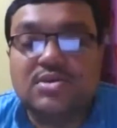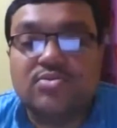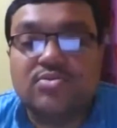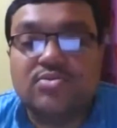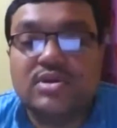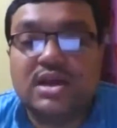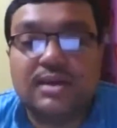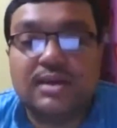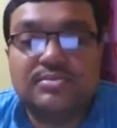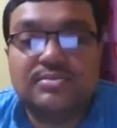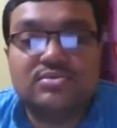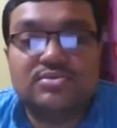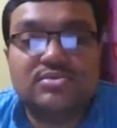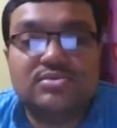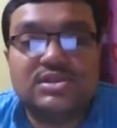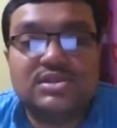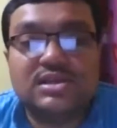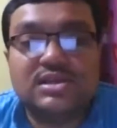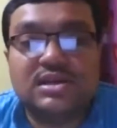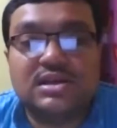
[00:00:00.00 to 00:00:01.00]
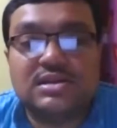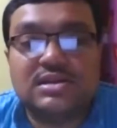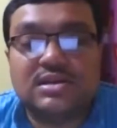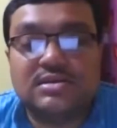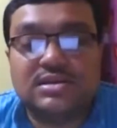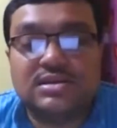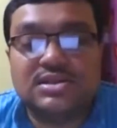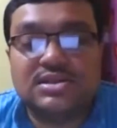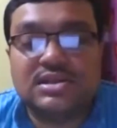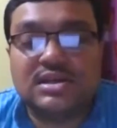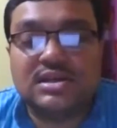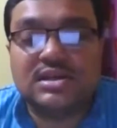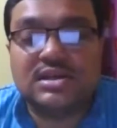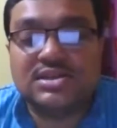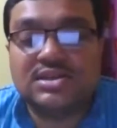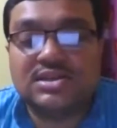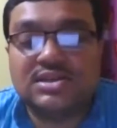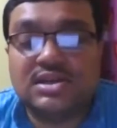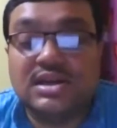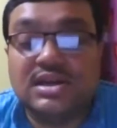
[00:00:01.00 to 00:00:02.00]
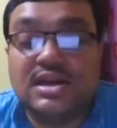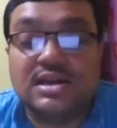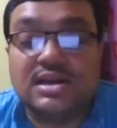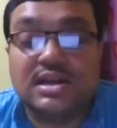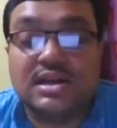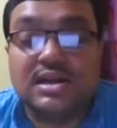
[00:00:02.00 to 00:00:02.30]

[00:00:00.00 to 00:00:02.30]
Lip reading: We have to discuss it clearly.